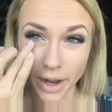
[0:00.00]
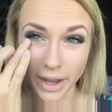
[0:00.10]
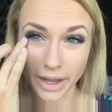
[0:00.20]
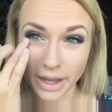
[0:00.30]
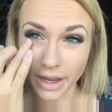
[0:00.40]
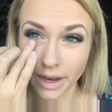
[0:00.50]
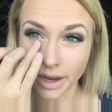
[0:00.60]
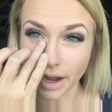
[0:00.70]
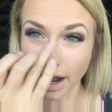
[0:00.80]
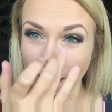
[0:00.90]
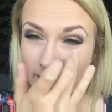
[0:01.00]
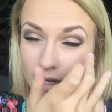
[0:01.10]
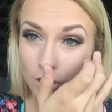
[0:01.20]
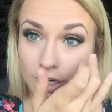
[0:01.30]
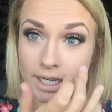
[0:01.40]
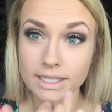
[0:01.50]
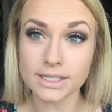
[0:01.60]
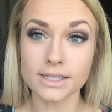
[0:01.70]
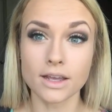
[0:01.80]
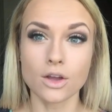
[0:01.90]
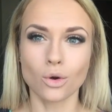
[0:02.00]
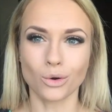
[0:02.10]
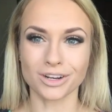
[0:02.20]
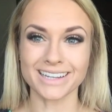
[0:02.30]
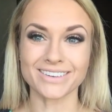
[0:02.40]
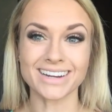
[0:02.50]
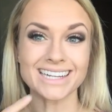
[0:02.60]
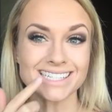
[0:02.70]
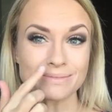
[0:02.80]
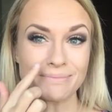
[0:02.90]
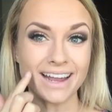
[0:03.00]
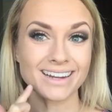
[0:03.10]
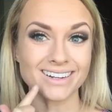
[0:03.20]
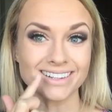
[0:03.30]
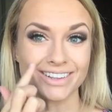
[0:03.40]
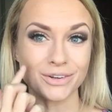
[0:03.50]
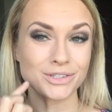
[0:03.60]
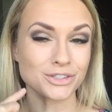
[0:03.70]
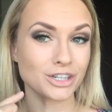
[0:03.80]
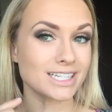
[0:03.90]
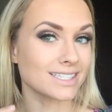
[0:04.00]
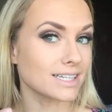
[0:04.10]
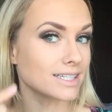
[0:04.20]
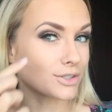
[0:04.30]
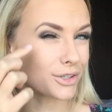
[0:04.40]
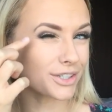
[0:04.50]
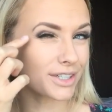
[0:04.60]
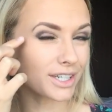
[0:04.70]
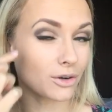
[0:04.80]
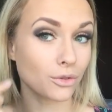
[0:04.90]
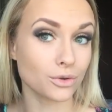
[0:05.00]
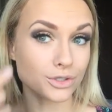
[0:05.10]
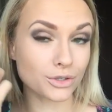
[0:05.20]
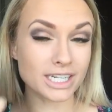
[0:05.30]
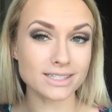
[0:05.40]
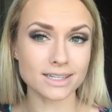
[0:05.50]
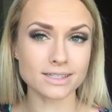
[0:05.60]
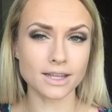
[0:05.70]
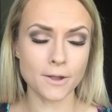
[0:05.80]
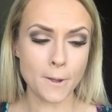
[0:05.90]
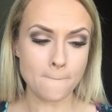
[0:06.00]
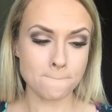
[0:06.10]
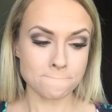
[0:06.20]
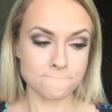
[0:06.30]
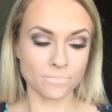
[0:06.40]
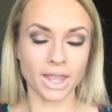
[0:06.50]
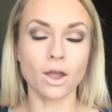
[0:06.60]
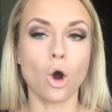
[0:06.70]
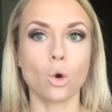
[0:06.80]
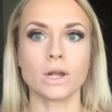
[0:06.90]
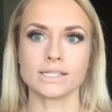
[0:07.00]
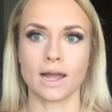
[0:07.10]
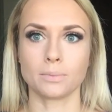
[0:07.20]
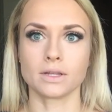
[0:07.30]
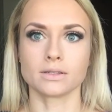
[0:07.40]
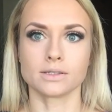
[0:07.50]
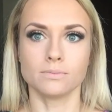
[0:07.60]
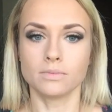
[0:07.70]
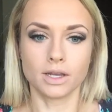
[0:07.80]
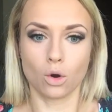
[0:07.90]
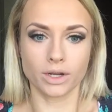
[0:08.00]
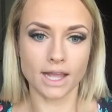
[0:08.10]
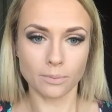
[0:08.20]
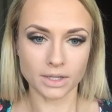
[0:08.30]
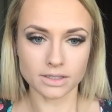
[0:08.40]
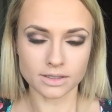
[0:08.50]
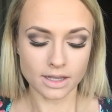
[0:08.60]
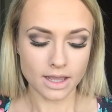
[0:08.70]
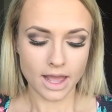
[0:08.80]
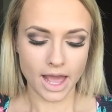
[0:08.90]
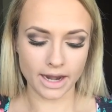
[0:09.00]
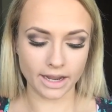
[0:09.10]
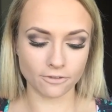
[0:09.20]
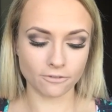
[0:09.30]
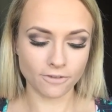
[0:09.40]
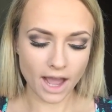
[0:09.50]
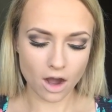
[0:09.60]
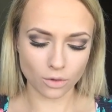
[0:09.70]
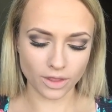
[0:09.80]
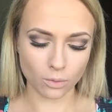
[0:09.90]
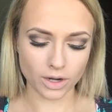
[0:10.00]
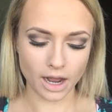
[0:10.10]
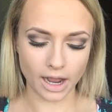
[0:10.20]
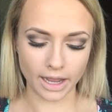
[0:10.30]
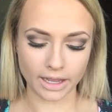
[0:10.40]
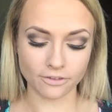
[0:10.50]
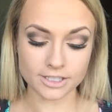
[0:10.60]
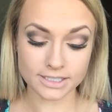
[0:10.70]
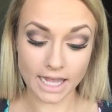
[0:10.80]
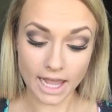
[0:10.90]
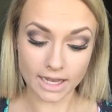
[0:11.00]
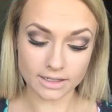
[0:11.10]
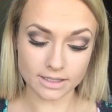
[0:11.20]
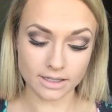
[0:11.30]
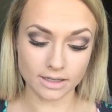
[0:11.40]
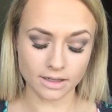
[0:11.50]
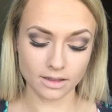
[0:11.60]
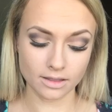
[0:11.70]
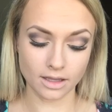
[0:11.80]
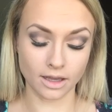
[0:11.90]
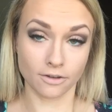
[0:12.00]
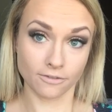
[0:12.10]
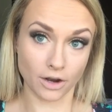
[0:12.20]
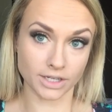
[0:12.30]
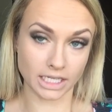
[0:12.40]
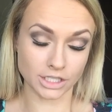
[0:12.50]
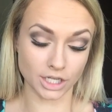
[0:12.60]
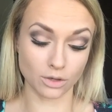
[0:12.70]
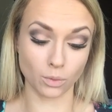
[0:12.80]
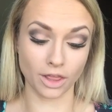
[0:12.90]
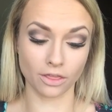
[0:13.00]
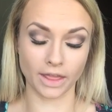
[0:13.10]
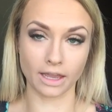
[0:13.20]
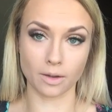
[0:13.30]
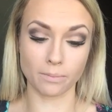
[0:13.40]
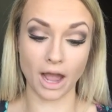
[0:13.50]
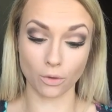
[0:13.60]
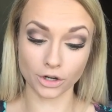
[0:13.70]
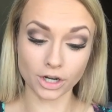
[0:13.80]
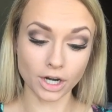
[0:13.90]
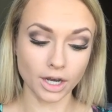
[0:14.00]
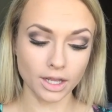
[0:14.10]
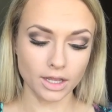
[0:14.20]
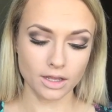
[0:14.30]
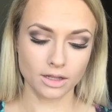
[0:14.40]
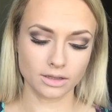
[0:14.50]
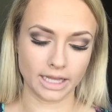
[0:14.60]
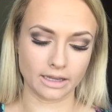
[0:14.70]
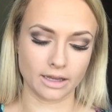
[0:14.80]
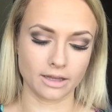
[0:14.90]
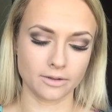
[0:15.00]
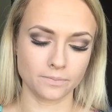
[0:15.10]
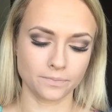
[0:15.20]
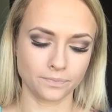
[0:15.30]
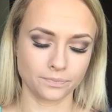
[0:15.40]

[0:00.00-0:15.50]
my eye crease, or like when I smile, those creases, or you know, those creases. It always happens. It always happens. And I have found that when I've set the foundation with like a powder, like a